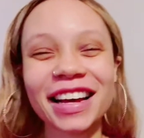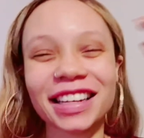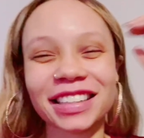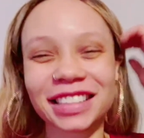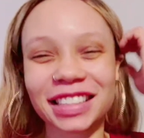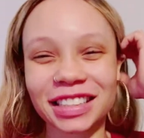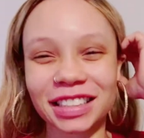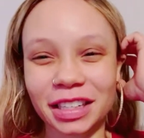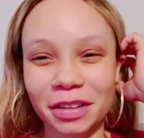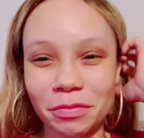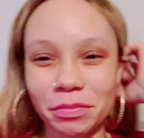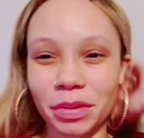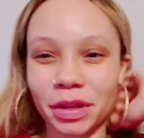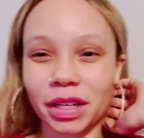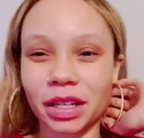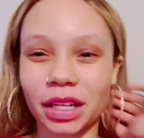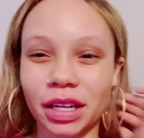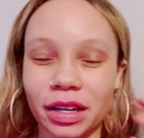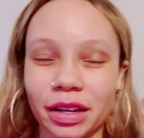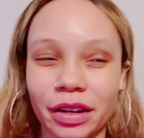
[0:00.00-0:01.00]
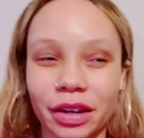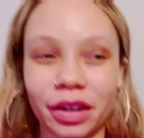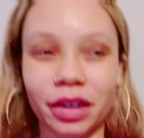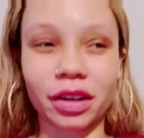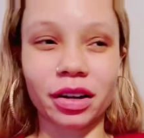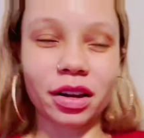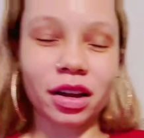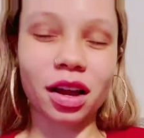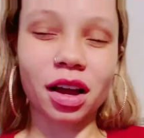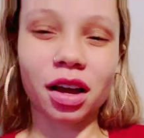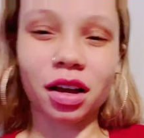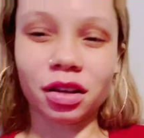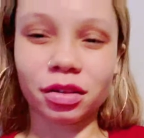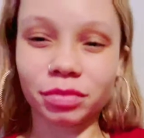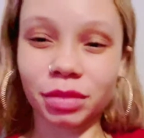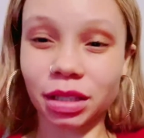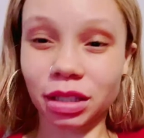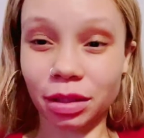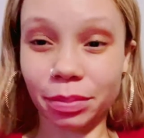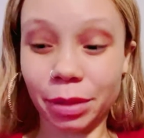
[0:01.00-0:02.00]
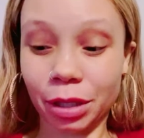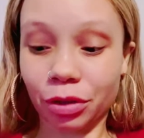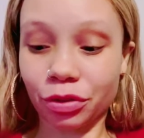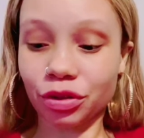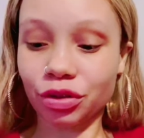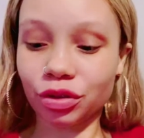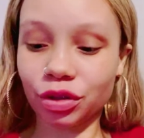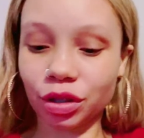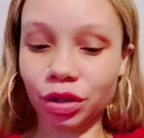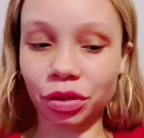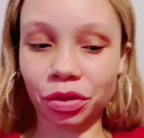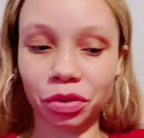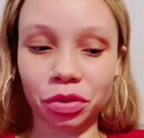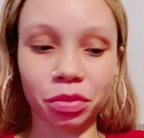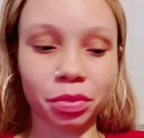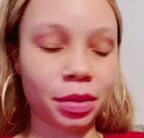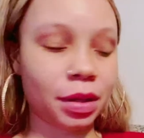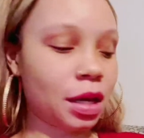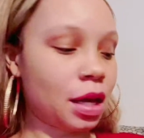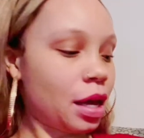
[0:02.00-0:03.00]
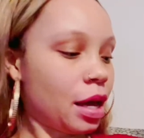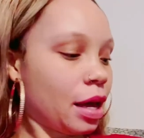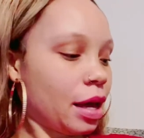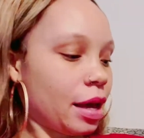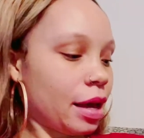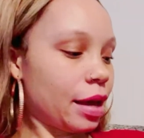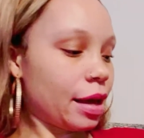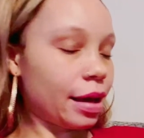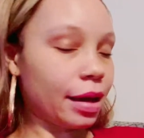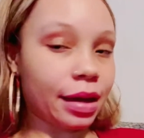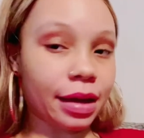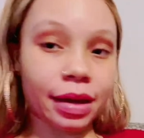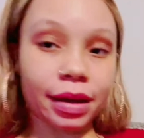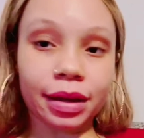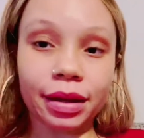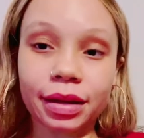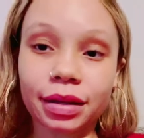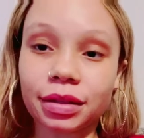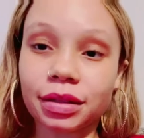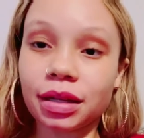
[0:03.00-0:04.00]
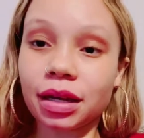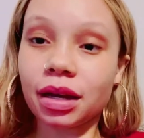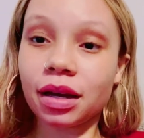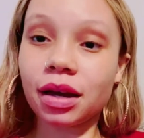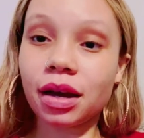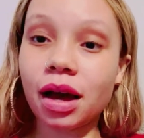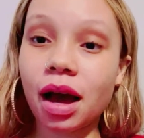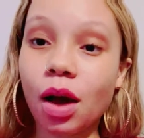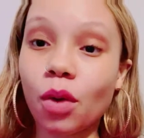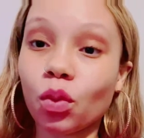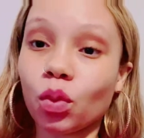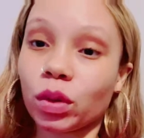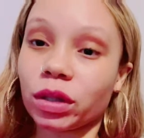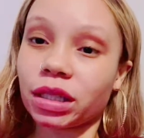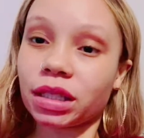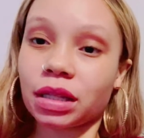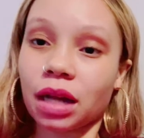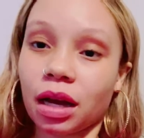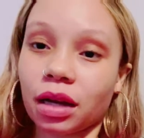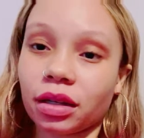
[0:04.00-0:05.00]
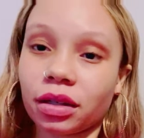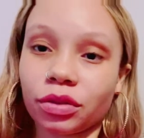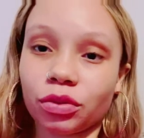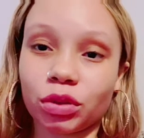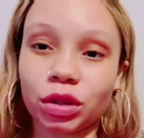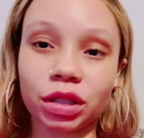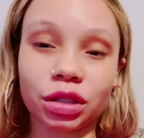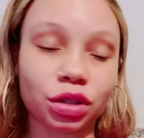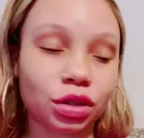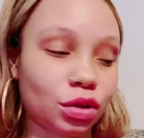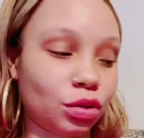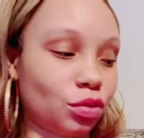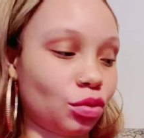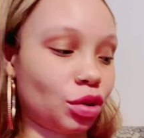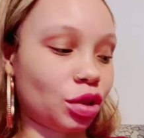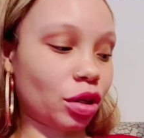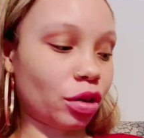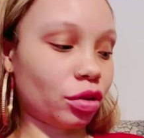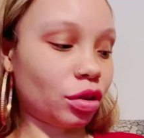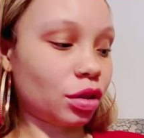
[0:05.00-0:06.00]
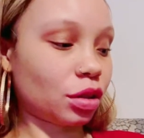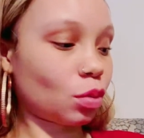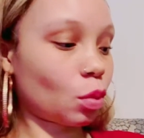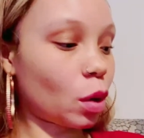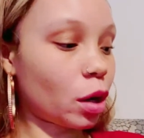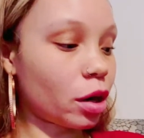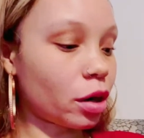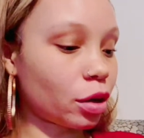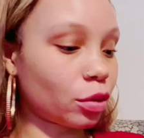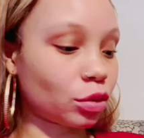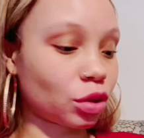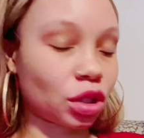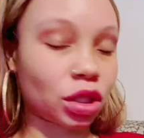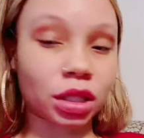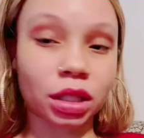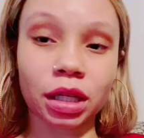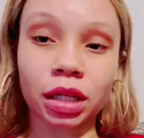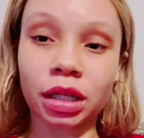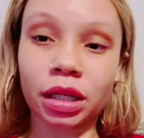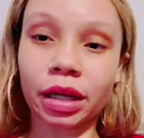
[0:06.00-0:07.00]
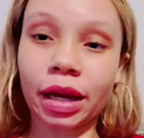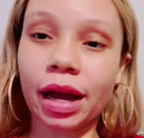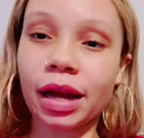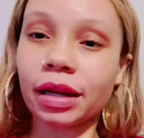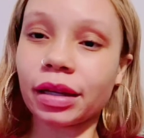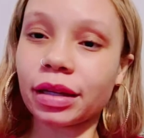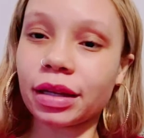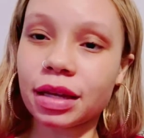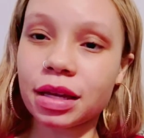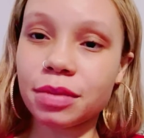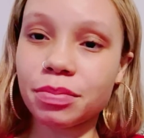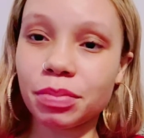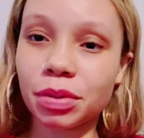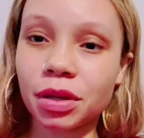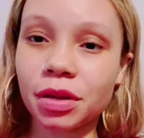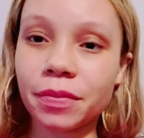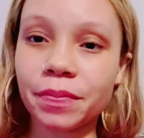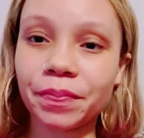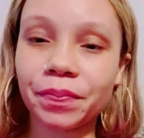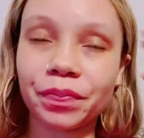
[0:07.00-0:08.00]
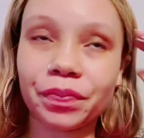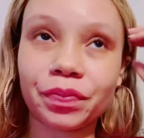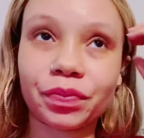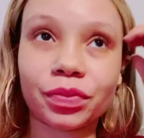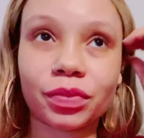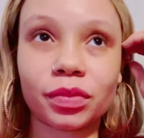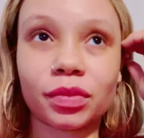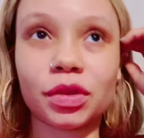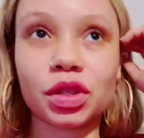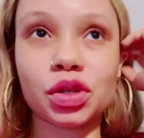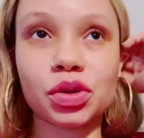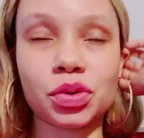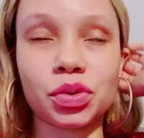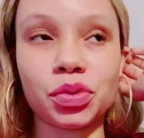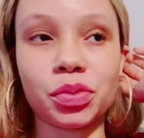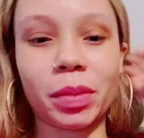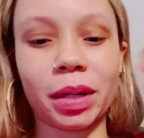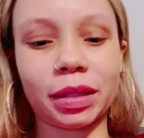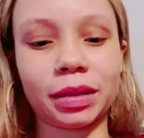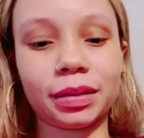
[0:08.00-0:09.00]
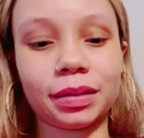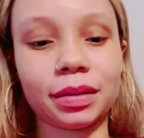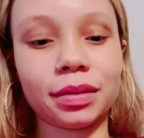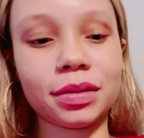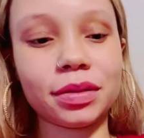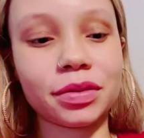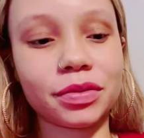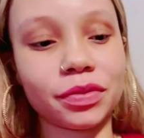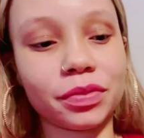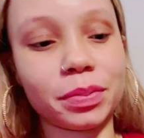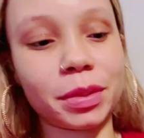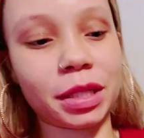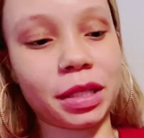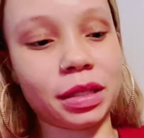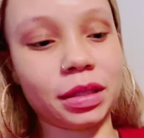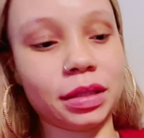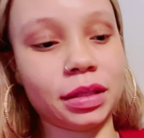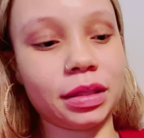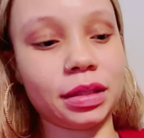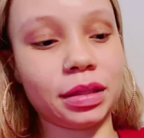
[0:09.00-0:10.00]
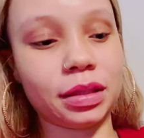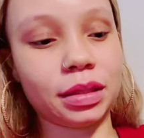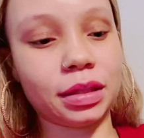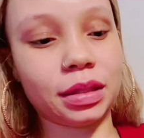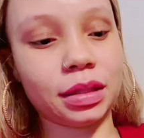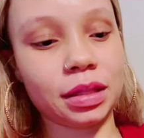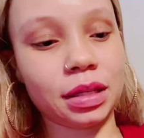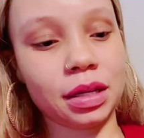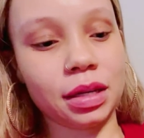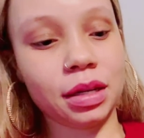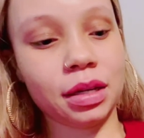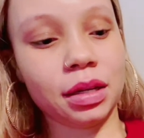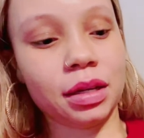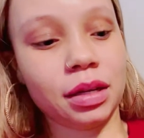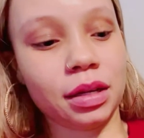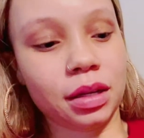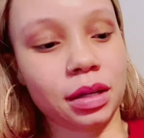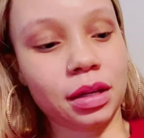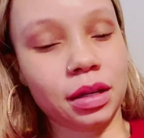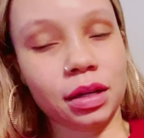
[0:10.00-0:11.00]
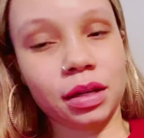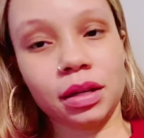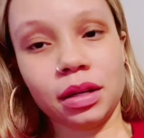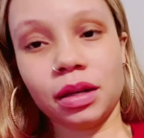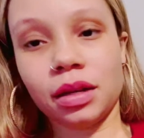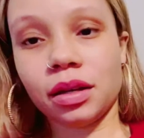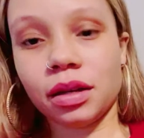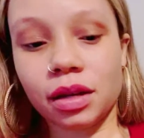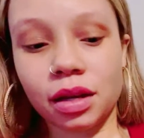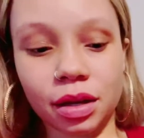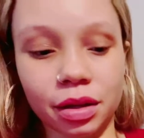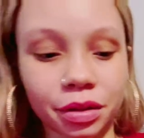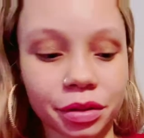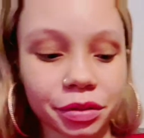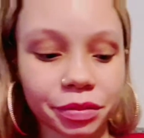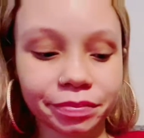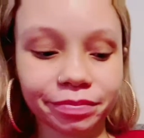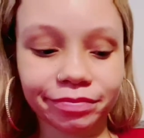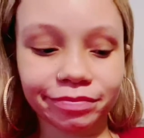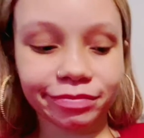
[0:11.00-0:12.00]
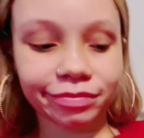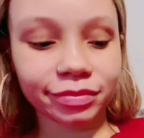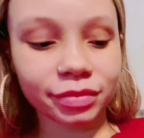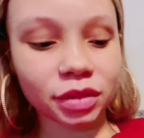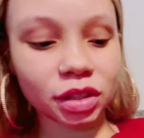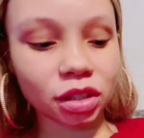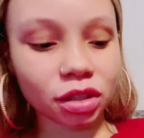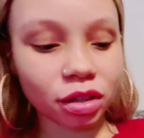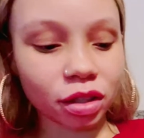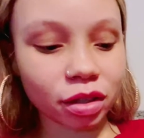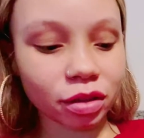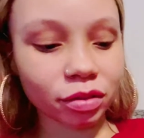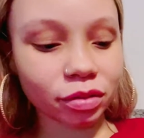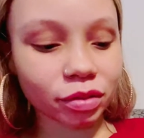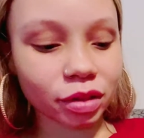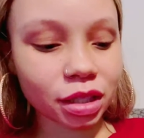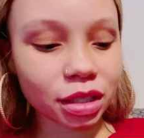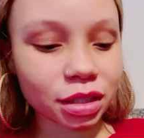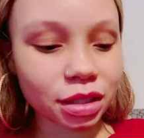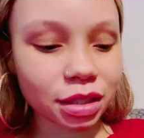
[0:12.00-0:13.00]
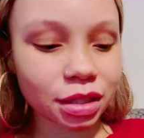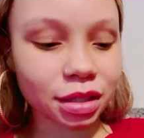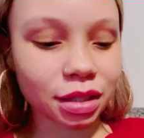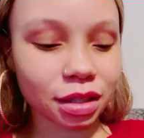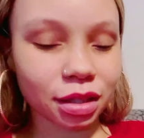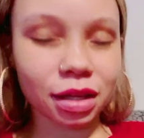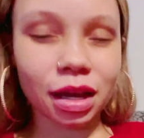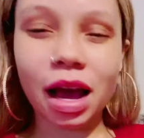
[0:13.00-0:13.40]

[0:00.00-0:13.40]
since I've been here, um, since I've been on YouTube. And I was not going to share this word. I was just going to kind of keep it to myself because, um, you know, that's.